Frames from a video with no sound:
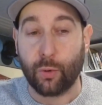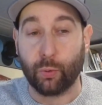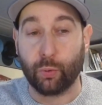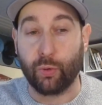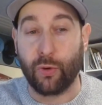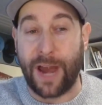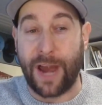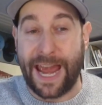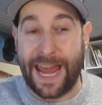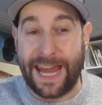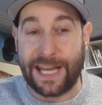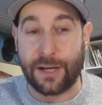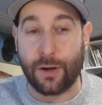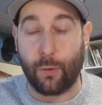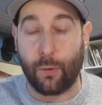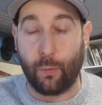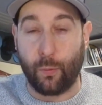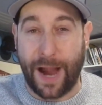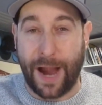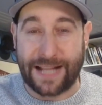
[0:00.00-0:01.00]
rain,
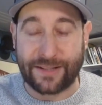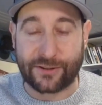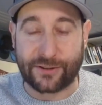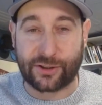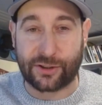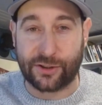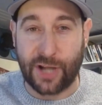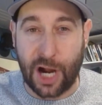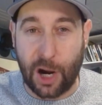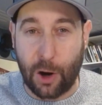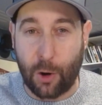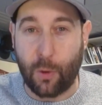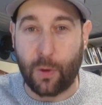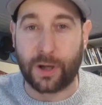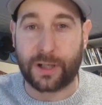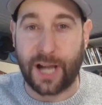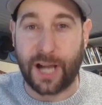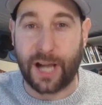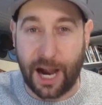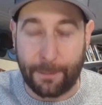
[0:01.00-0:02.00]
wet snow
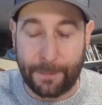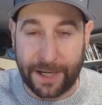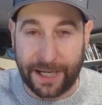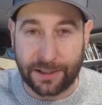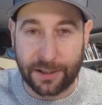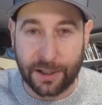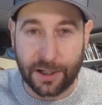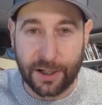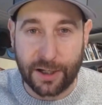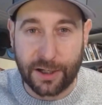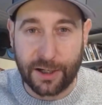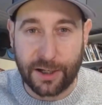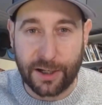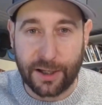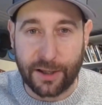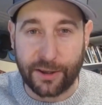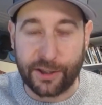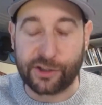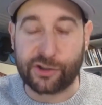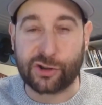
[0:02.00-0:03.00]
coming.
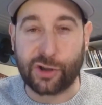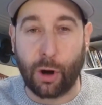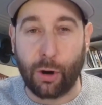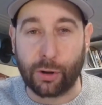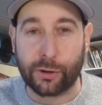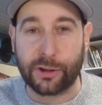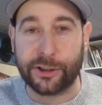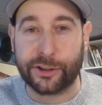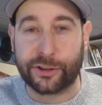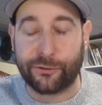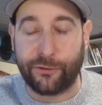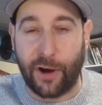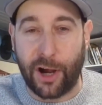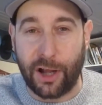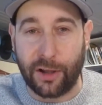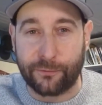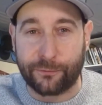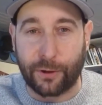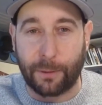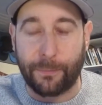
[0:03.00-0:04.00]
This total has
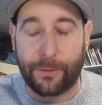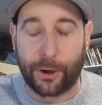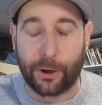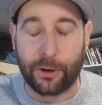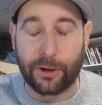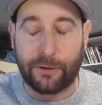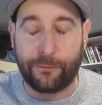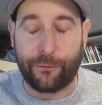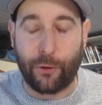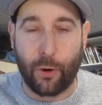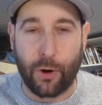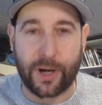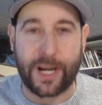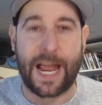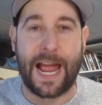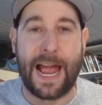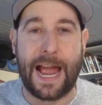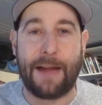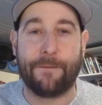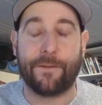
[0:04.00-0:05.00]
fallen from thirty-four and
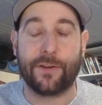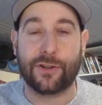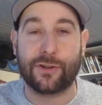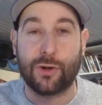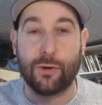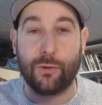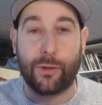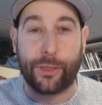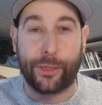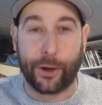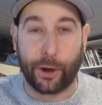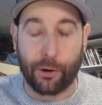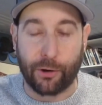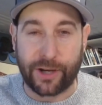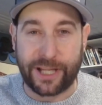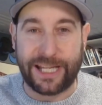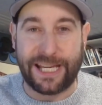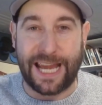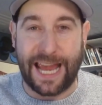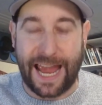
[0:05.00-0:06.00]
a half to
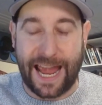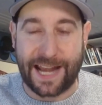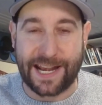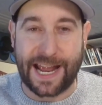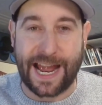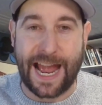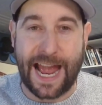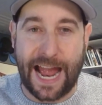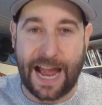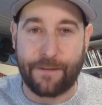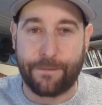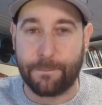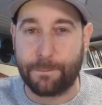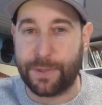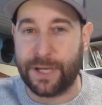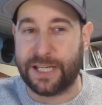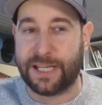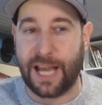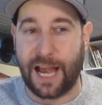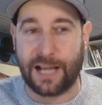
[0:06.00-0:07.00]
thirty and a half
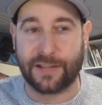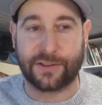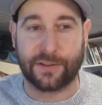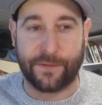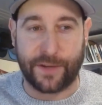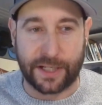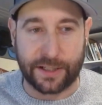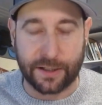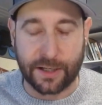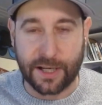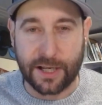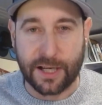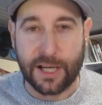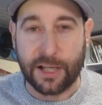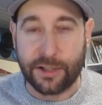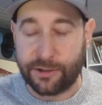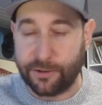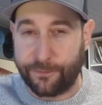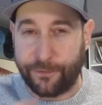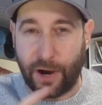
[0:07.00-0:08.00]
because of it.
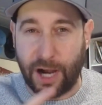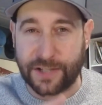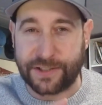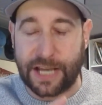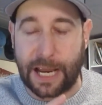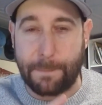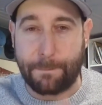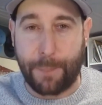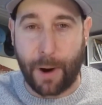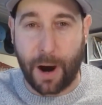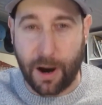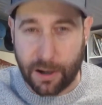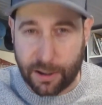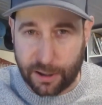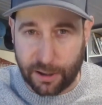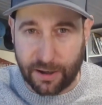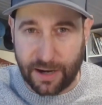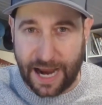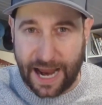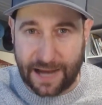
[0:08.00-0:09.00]
Devontae
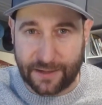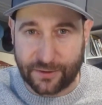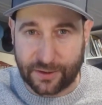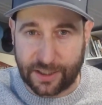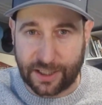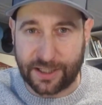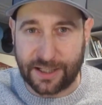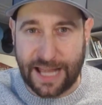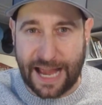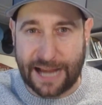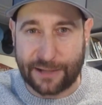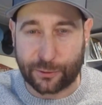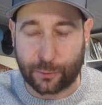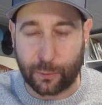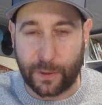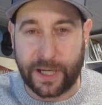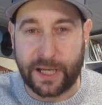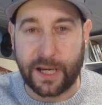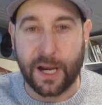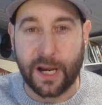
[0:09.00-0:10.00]
Parker exited
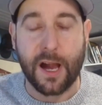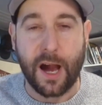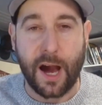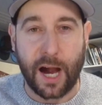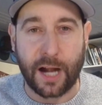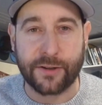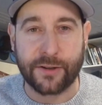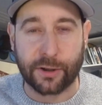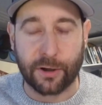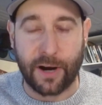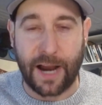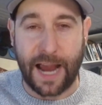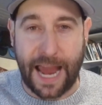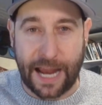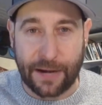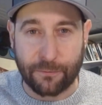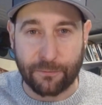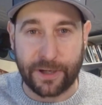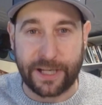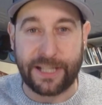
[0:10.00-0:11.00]
last week. Hunter
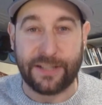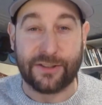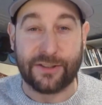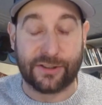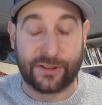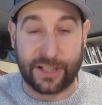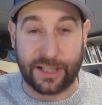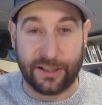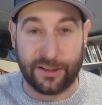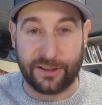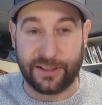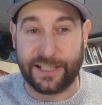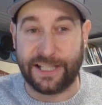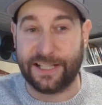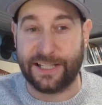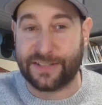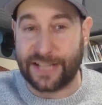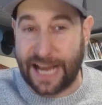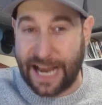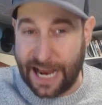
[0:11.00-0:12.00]
Henry still
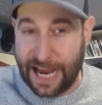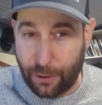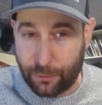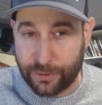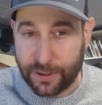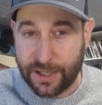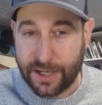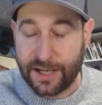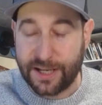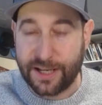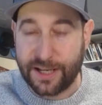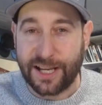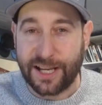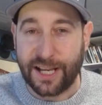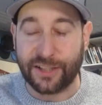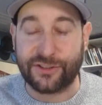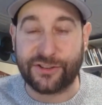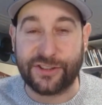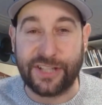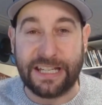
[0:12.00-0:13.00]
is out.
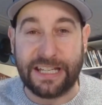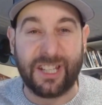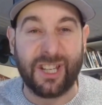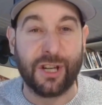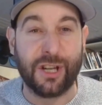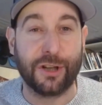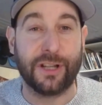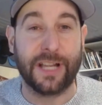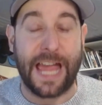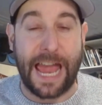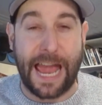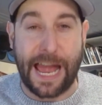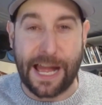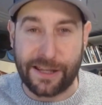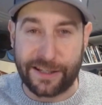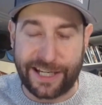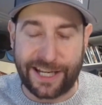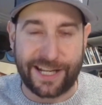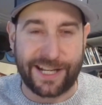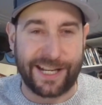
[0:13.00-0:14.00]
Ezekiel
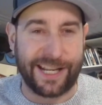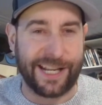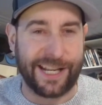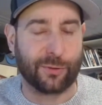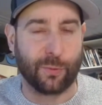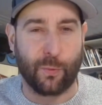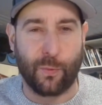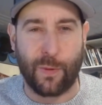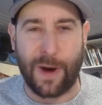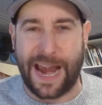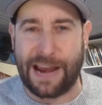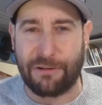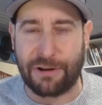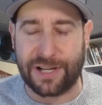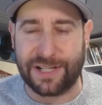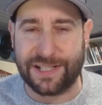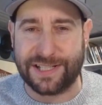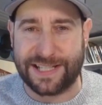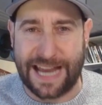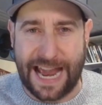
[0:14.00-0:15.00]
Elliott is
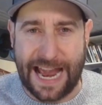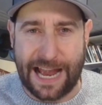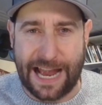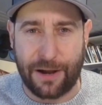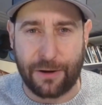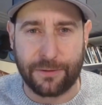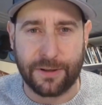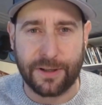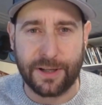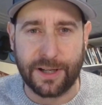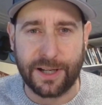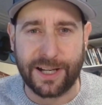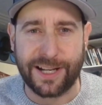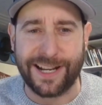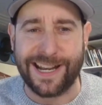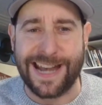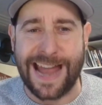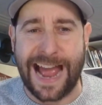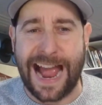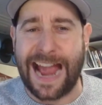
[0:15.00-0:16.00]
wearing down.
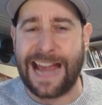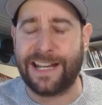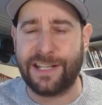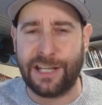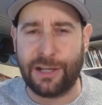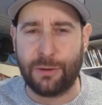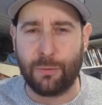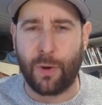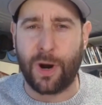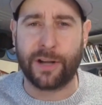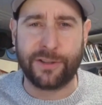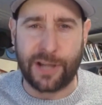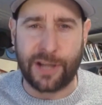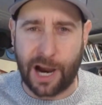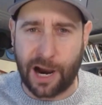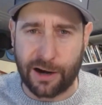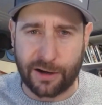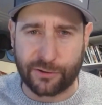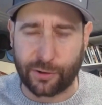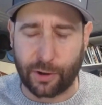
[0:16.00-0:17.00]
ninety-one
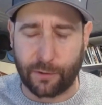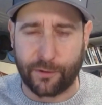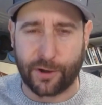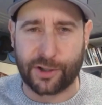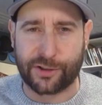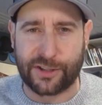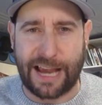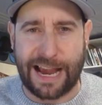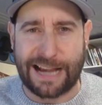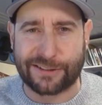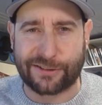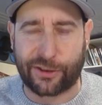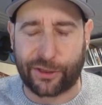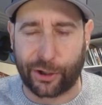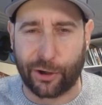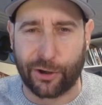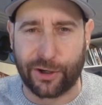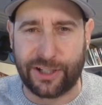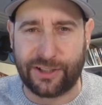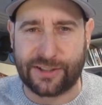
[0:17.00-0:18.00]
yards over his last
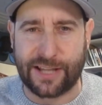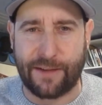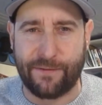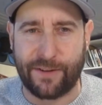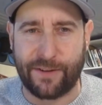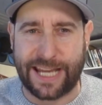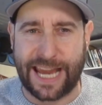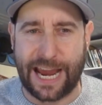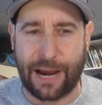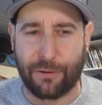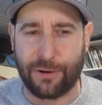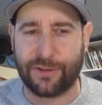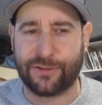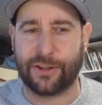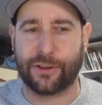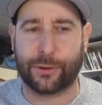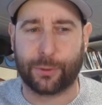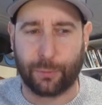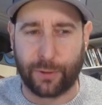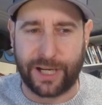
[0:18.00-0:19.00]
thirty-seven
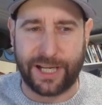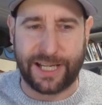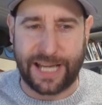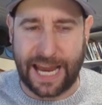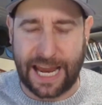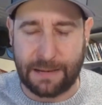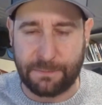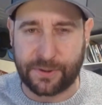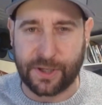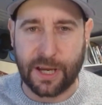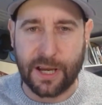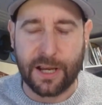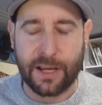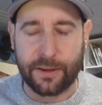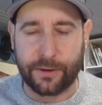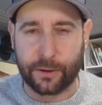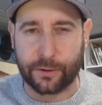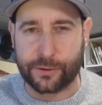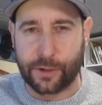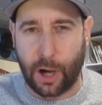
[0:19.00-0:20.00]
carries in three games.
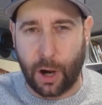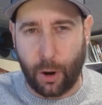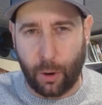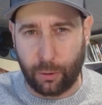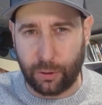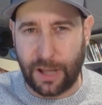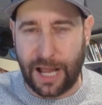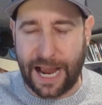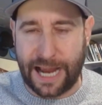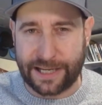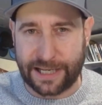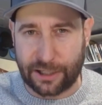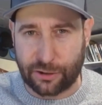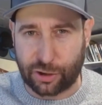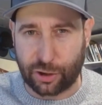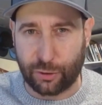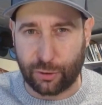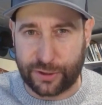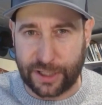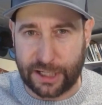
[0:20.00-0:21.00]
There's O-line
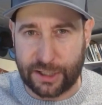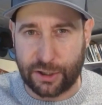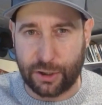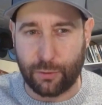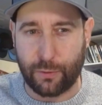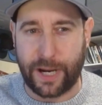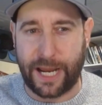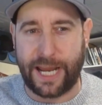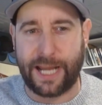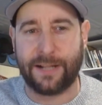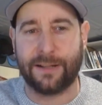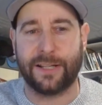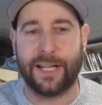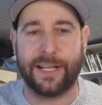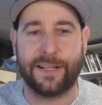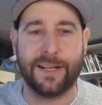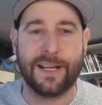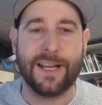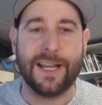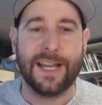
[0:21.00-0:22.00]
issues in New
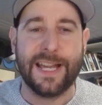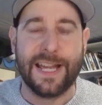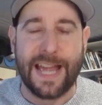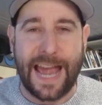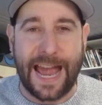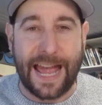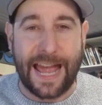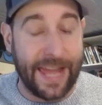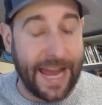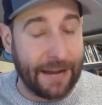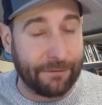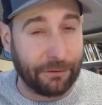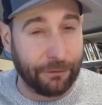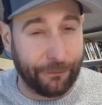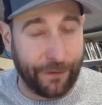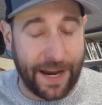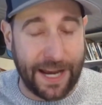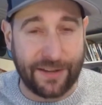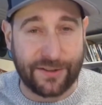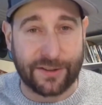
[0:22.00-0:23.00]
England, and they have
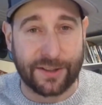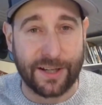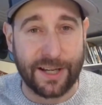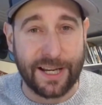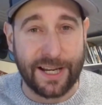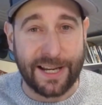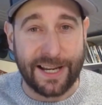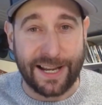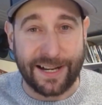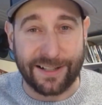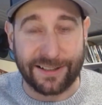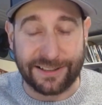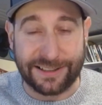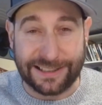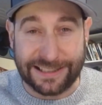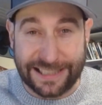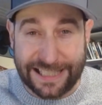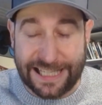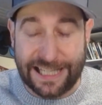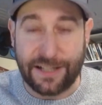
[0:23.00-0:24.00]
to face an
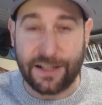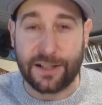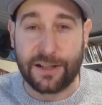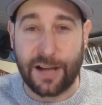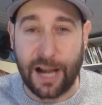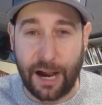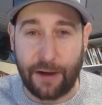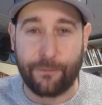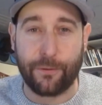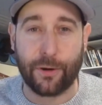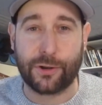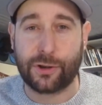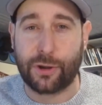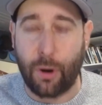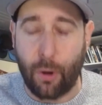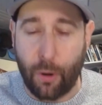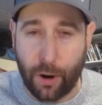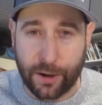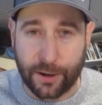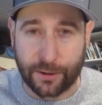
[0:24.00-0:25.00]
elite coverage
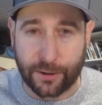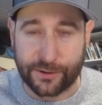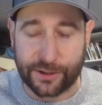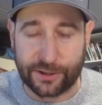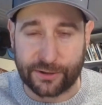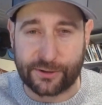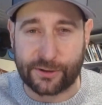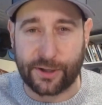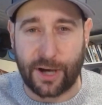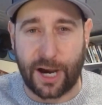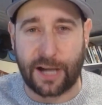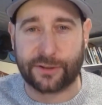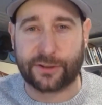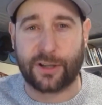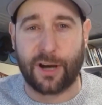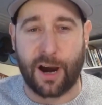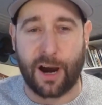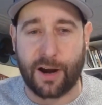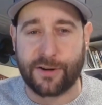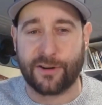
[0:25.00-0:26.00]
corners in
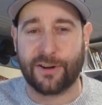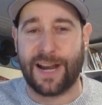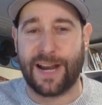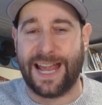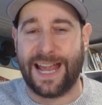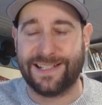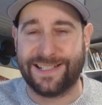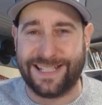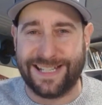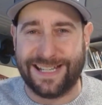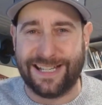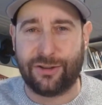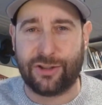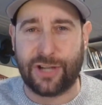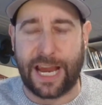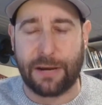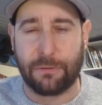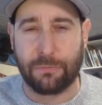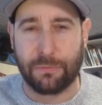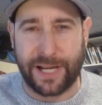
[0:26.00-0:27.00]
Sauce Gardner and D
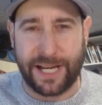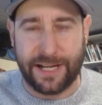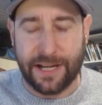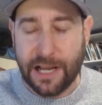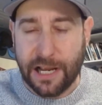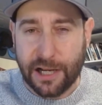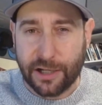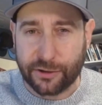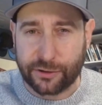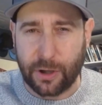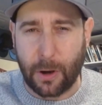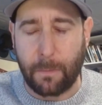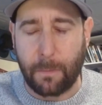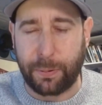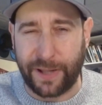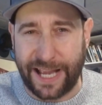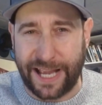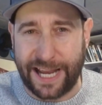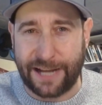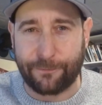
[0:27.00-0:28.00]
J Reed. So
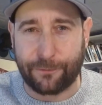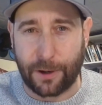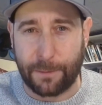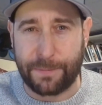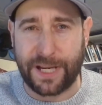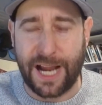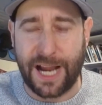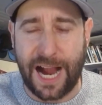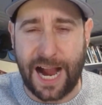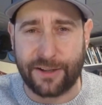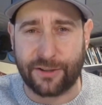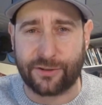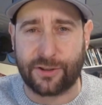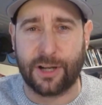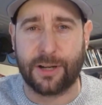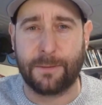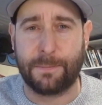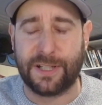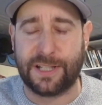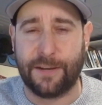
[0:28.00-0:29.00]
playing from behind is
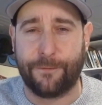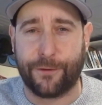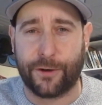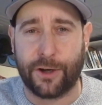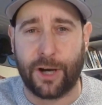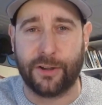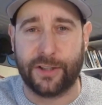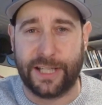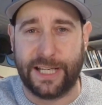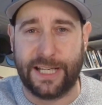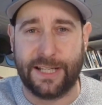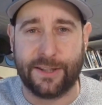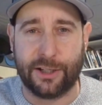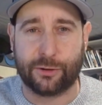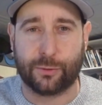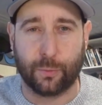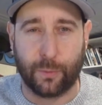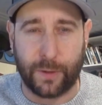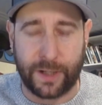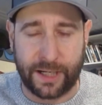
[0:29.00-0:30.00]
going to be difficult in
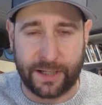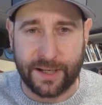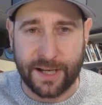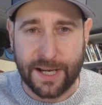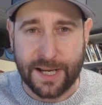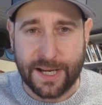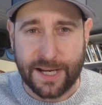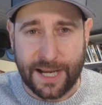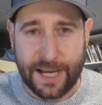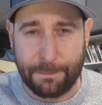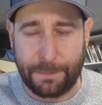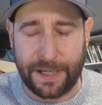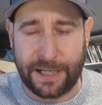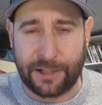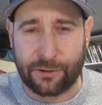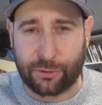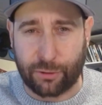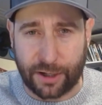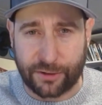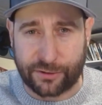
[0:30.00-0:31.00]
this wind, and
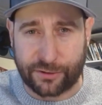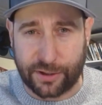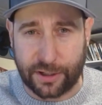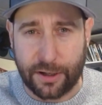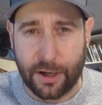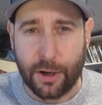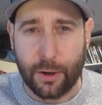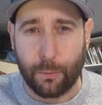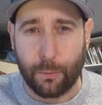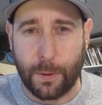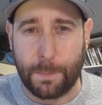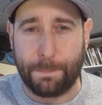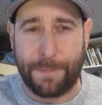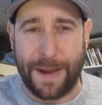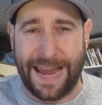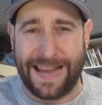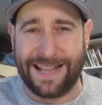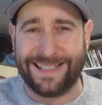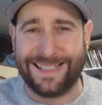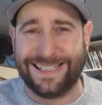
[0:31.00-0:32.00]
being trusted with
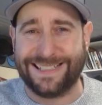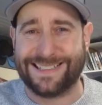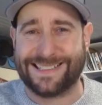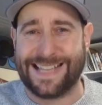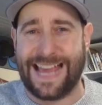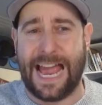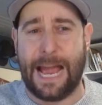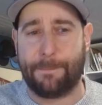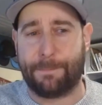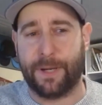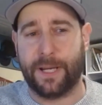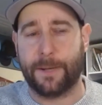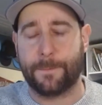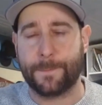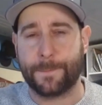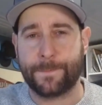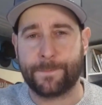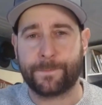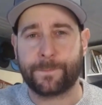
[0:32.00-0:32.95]
Bailey Zappe.